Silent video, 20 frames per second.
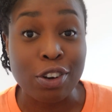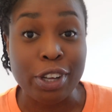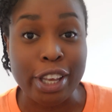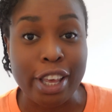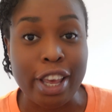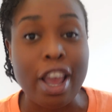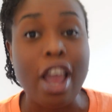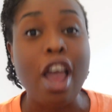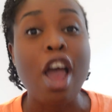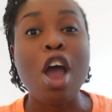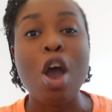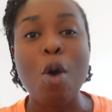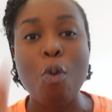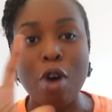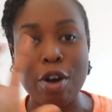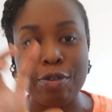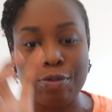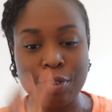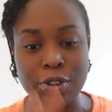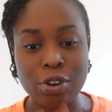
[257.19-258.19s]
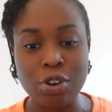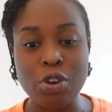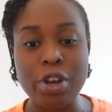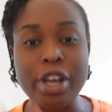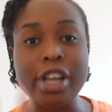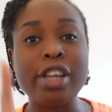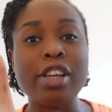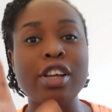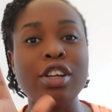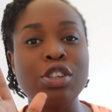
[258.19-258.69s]
Okay, we're
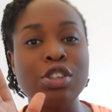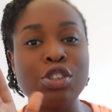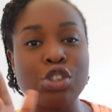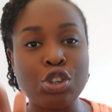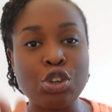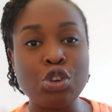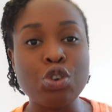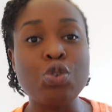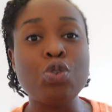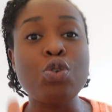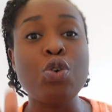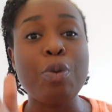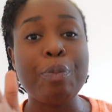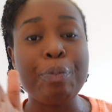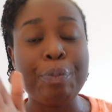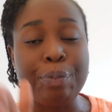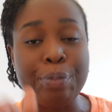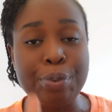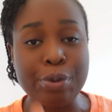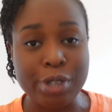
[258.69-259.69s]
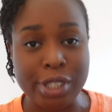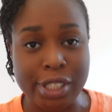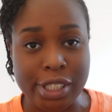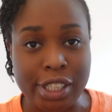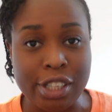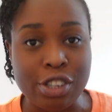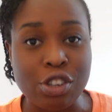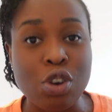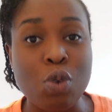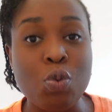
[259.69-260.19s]
following the due
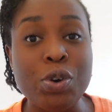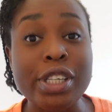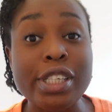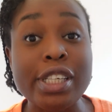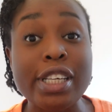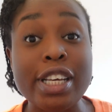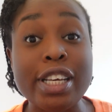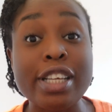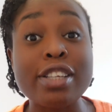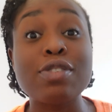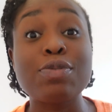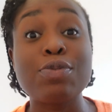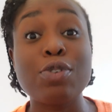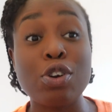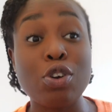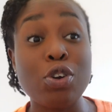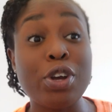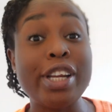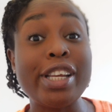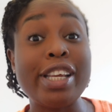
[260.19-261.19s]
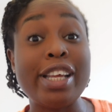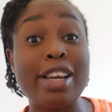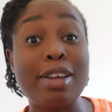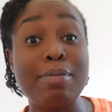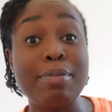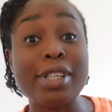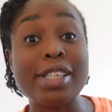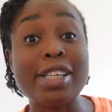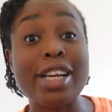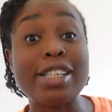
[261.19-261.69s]
procedure, which is following the
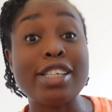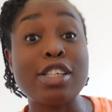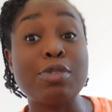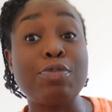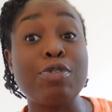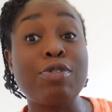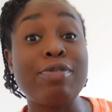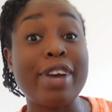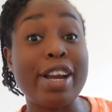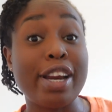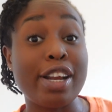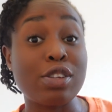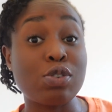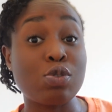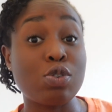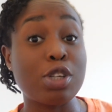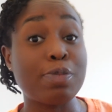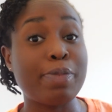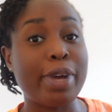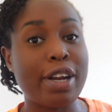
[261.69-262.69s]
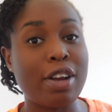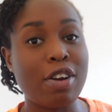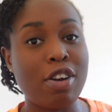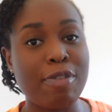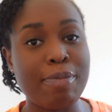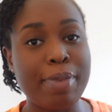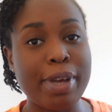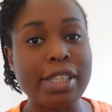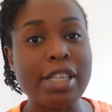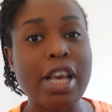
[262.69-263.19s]
limit that is provided to us by the
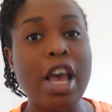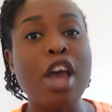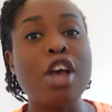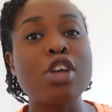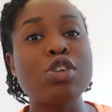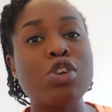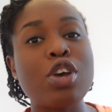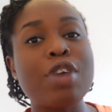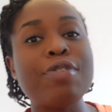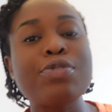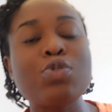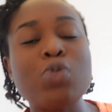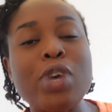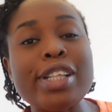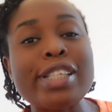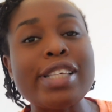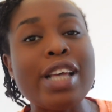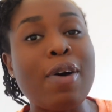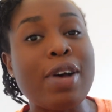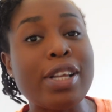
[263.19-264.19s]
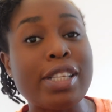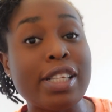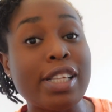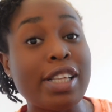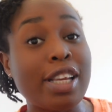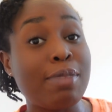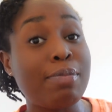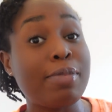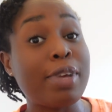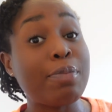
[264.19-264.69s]
government. So if 20 hours is
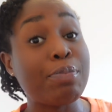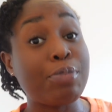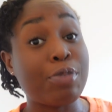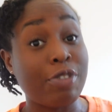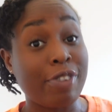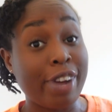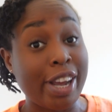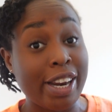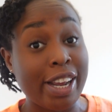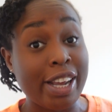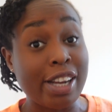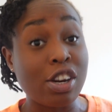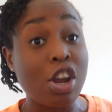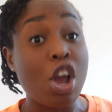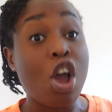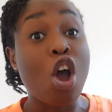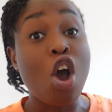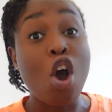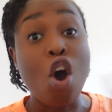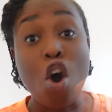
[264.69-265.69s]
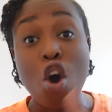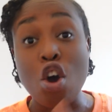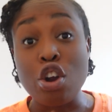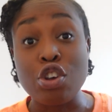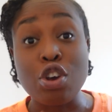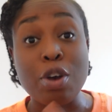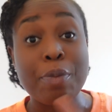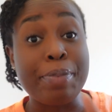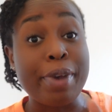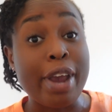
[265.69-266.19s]
the limit provided on
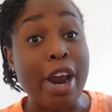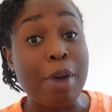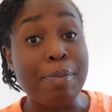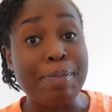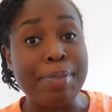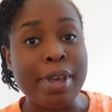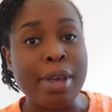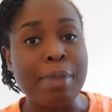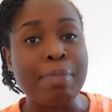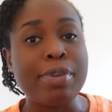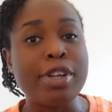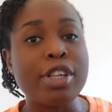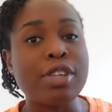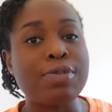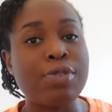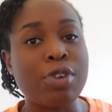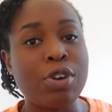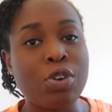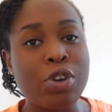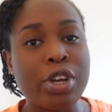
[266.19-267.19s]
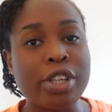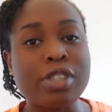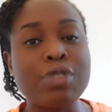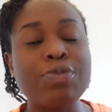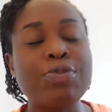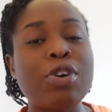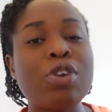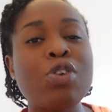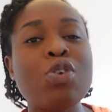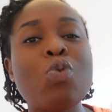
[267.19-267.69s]
your BRP, please follow it.
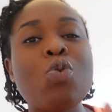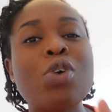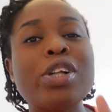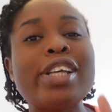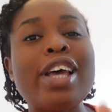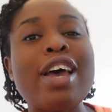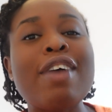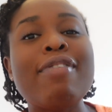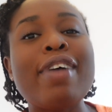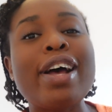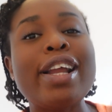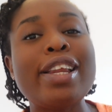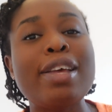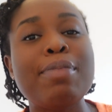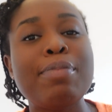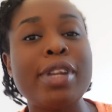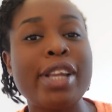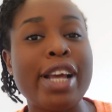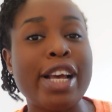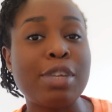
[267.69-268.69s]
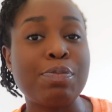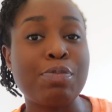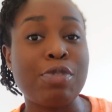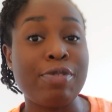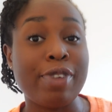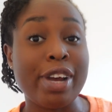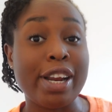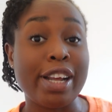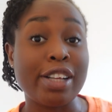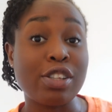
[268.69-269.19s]
Follow whatever limit that is
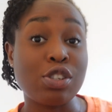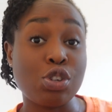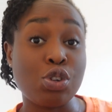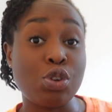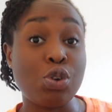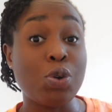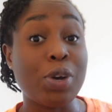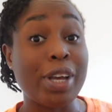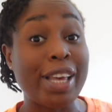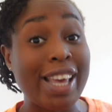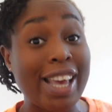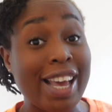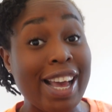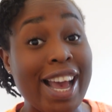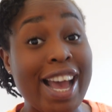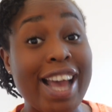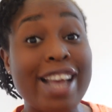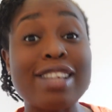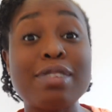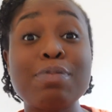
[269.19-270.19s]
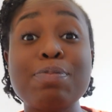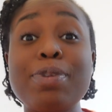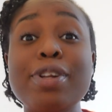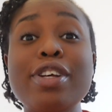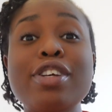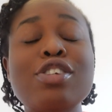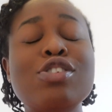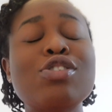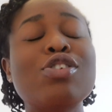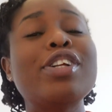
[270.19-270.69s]
provided to you. Okay guys,
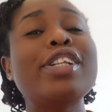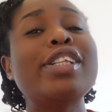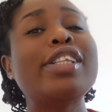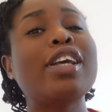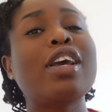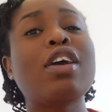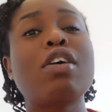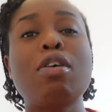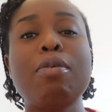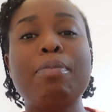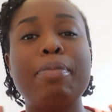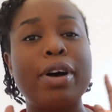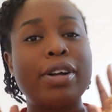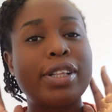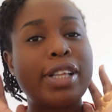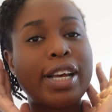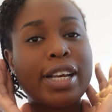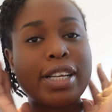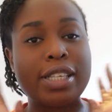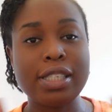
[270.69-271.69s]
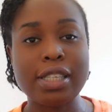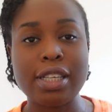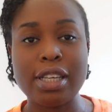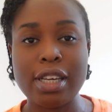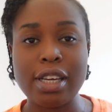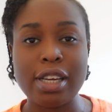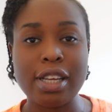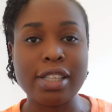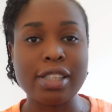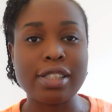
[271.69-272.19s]
please don't think about
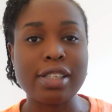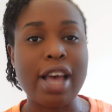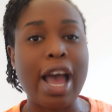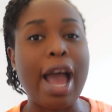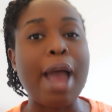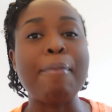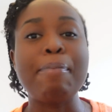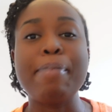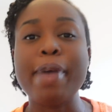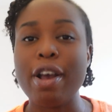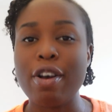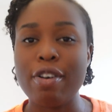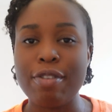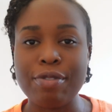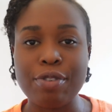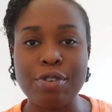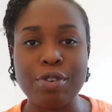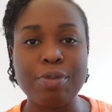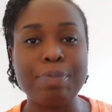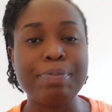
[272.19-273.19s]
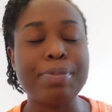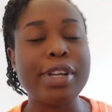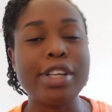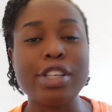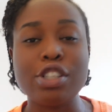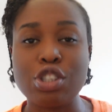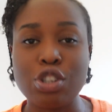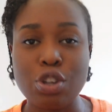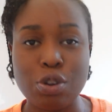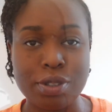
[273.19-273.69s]
exceeding it. I beg of you,
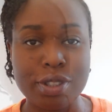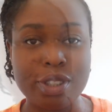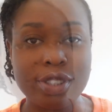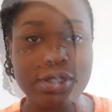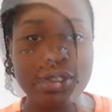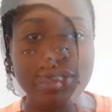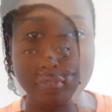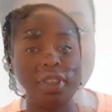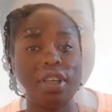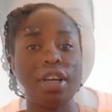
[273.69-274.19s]
please don't.